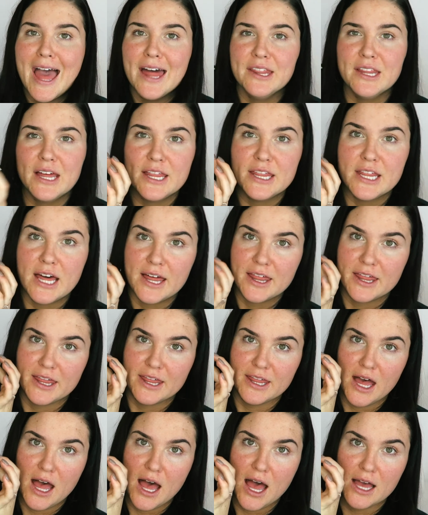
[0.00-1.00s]
And then
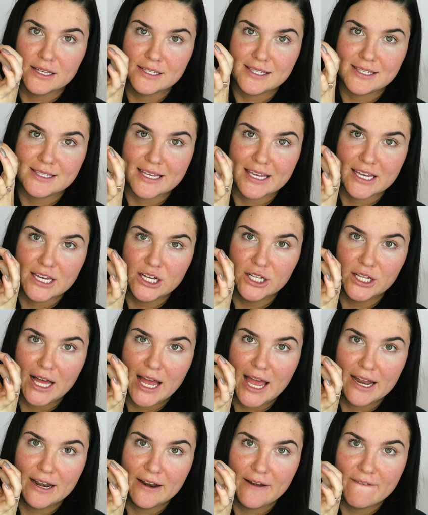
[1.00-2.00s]
the seal
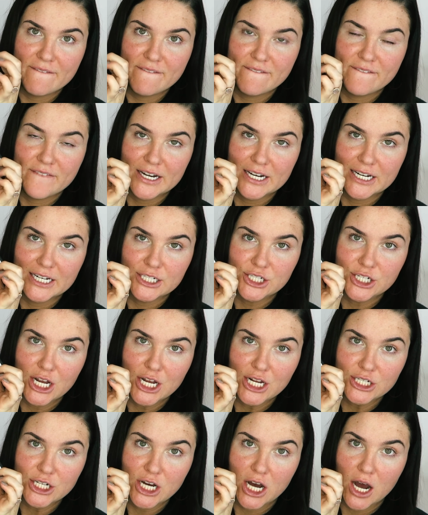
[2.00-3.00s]
and finish
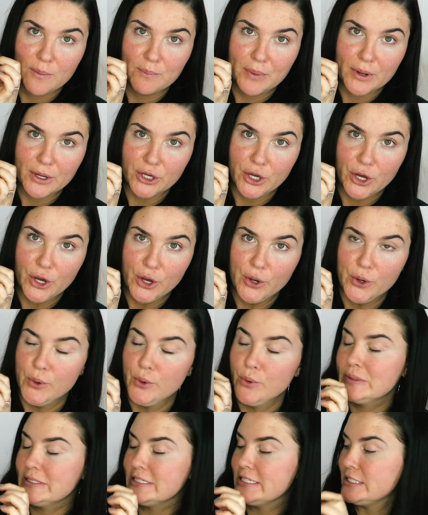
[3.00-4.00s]
top
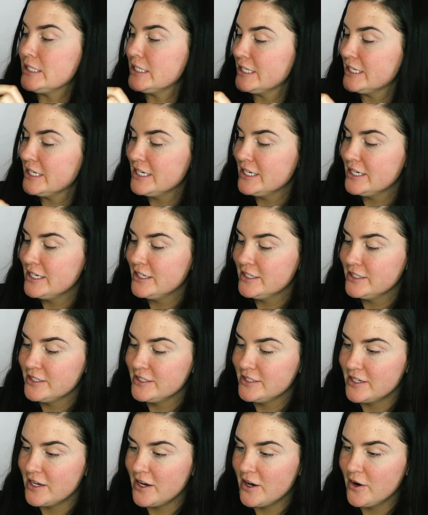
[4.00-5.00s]
coat.
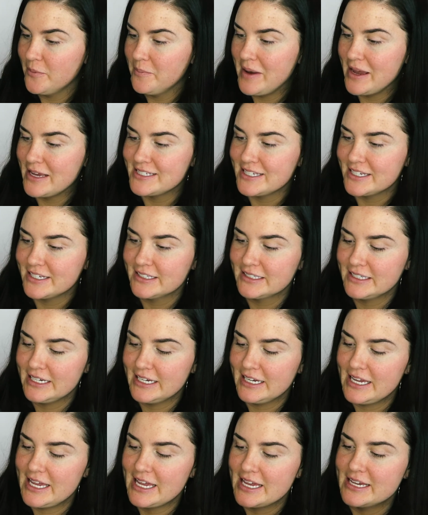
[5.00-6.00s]
So
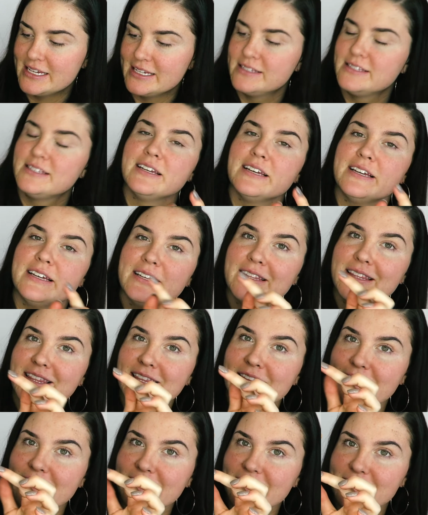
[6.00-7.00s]
basically
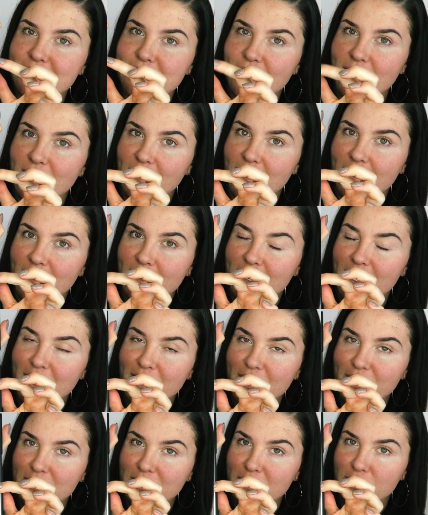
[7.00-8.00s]
these are
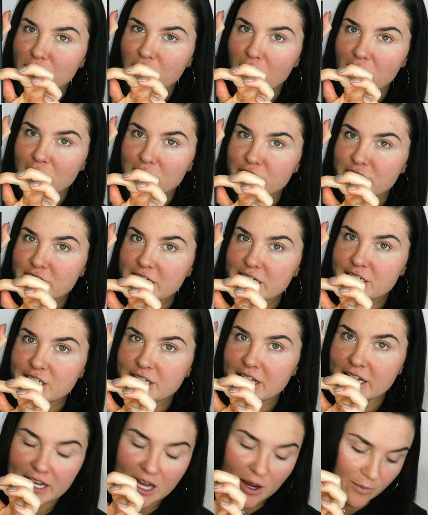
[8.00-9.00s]
your little cartridges
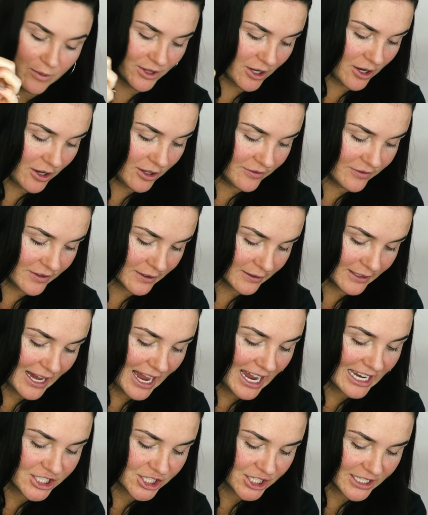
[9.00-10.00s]
that come with all of your
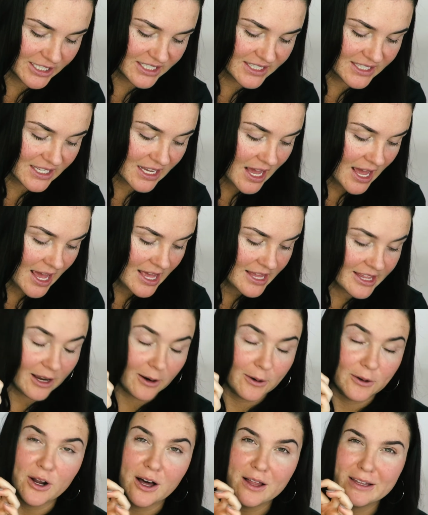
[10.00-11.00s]
lashes. They
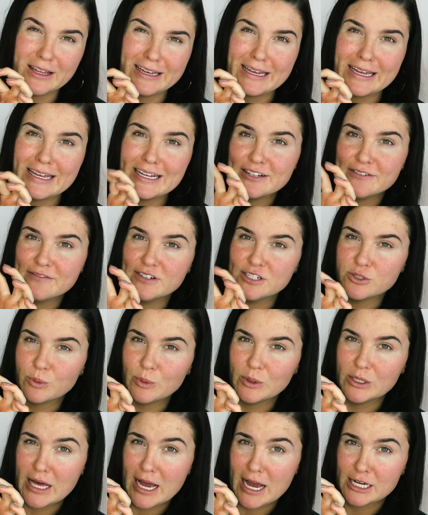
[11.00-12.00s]
are not like
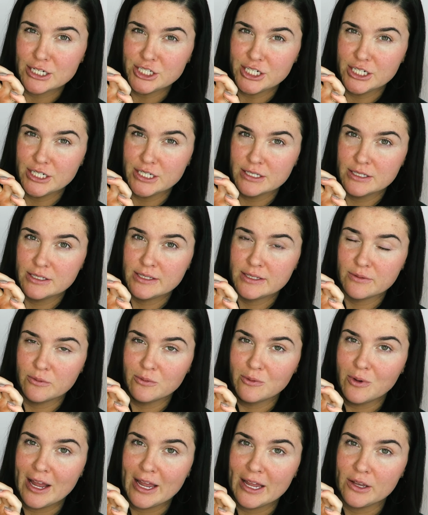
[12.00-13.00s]
individual lashes
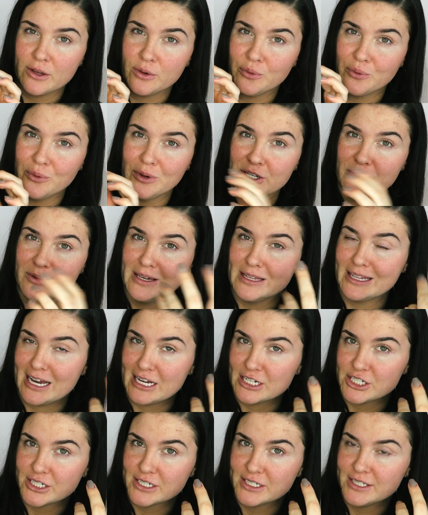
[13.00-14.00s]
like when you get
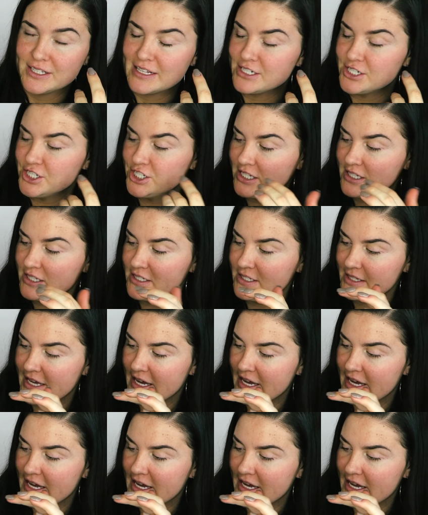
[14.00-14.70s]
lash extensions.